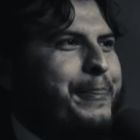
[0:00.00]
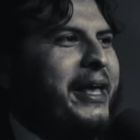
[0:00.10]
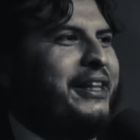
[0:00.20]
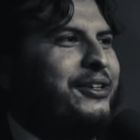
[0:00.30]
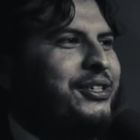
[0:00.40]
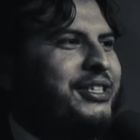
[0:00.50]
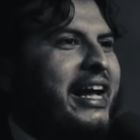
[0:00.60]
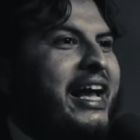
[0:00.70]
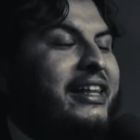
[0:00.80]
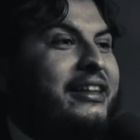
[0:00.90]
And they're just like,
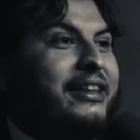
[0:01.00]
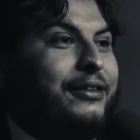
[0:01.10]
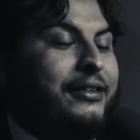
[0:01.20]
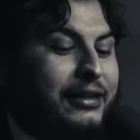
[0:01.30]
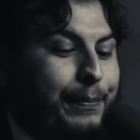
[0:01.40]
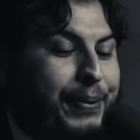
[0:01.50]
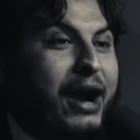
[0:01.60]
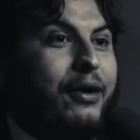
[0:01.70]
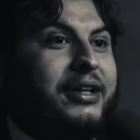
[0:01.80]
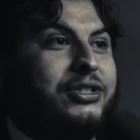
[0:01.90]
and the
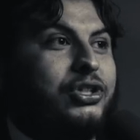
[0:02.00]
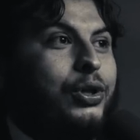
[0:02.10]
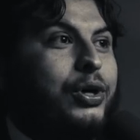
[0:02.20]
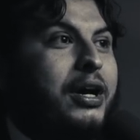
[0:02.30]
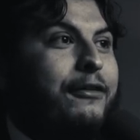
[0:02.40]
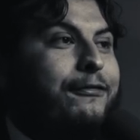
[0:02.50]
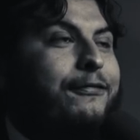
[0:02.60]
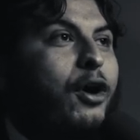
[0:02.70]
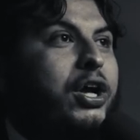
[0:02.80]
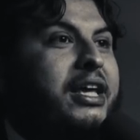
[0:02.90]
parents look
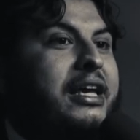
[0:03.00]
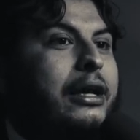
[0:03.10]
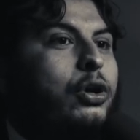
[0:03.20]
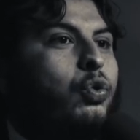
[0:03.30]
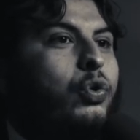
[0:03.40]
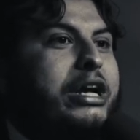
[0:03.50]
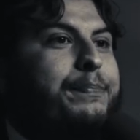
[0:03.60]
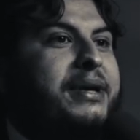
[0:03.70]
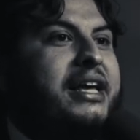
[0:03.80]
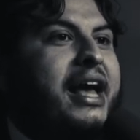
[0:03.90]
fucking
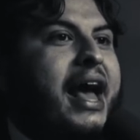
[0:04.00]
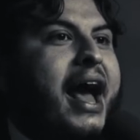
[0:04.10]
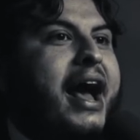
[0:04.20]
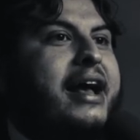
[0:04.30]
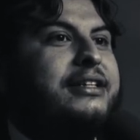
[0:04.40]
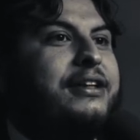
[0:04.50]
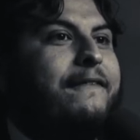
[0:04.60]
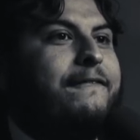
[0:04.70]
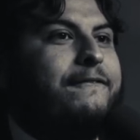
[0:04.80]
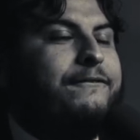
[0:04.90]
creepy as
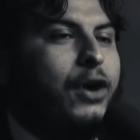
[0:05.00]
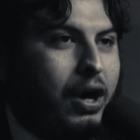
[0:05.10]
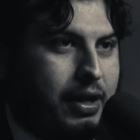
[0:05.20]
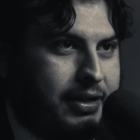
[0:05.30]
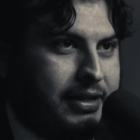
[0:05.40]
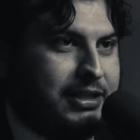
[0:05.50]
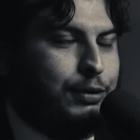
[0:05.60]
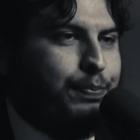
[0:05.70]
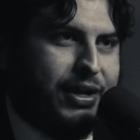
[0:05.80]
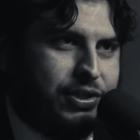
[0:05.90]
fuck. Yeah.
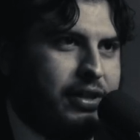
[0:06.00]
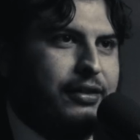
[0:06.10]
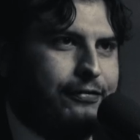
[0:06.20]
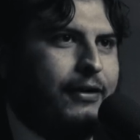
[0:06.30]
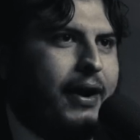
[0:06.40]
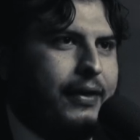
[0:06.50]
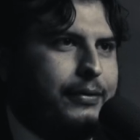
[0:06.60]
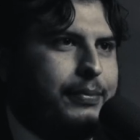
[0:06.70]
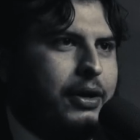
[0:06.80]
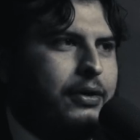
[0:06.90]
Especially the father,
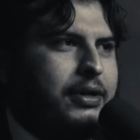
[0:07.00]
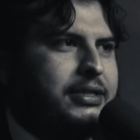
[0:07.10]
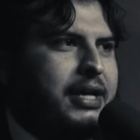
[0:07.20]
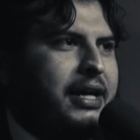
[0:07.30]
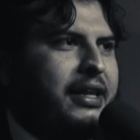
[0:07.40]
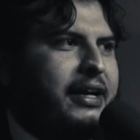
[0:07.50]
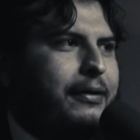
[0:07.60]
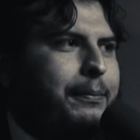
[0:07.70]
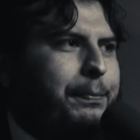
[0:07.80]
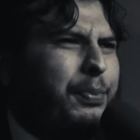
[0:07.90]
bro. He's got like a
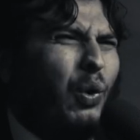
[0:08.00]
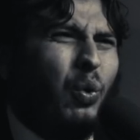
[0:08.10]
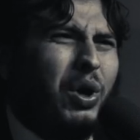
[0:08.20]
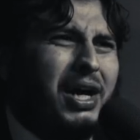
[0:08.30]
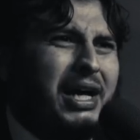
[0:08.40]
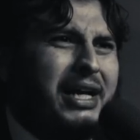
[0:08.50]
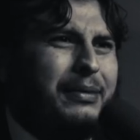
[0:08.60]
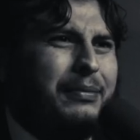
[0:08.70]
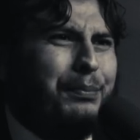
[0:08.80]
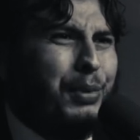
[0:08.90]
bowl cut
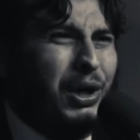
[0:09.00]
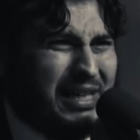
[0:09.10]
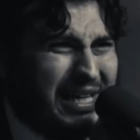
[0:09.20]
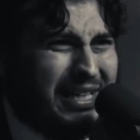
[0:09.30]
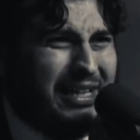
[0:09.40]
mullet.